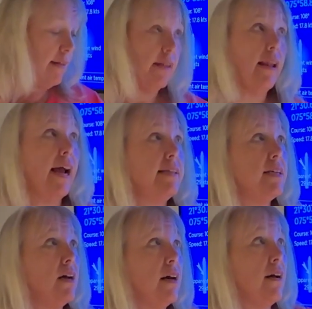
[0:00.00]
then light to
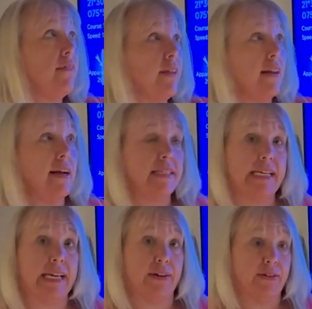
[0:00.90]
cut off the lights
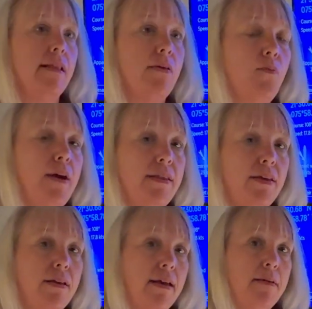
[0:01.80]
here. With
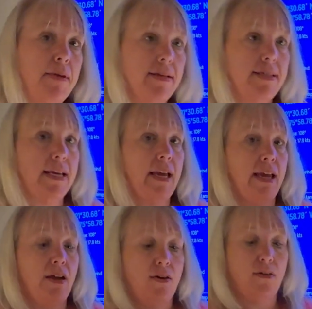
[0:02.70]

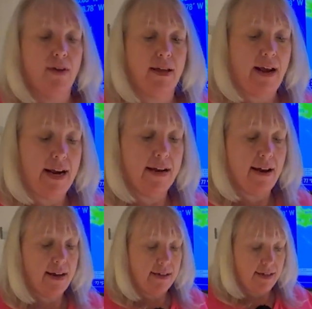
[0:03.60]
MSC, you get a
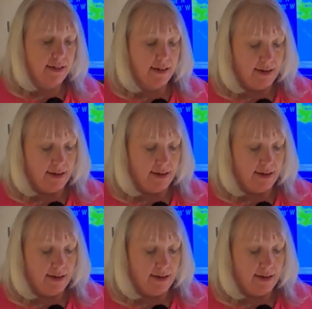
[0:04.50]
nice